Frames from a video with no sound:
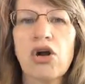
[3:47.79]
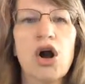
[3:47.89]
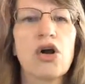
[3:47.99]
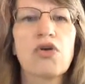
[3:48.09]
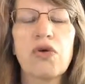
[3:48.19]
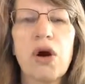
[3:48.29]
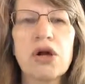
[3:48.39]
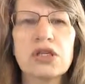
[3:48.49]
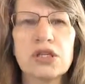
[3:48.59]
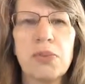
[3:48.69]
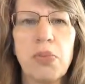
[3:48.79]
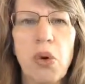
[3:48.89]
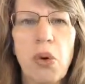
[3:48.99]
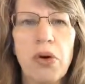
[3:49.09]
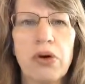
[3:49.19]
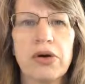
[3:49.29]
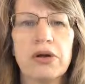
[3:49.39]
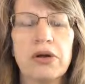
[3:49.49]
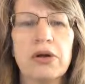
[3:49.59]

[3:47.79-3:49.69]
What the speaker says: across the board